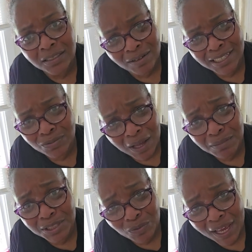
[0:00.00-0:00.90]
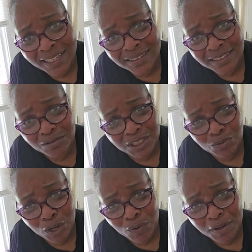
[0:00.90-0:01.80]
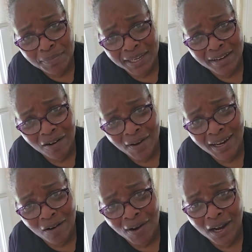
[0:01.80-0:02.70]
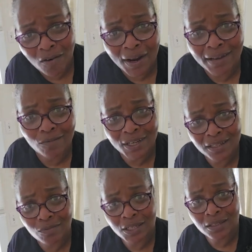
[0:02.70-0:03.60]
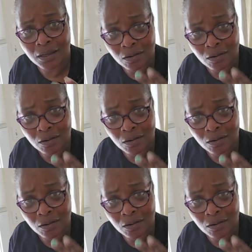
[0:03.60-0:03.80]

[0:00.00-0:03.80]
So that's why I'm sweating. So just work with me here. All right. All right. All right. You good? We good?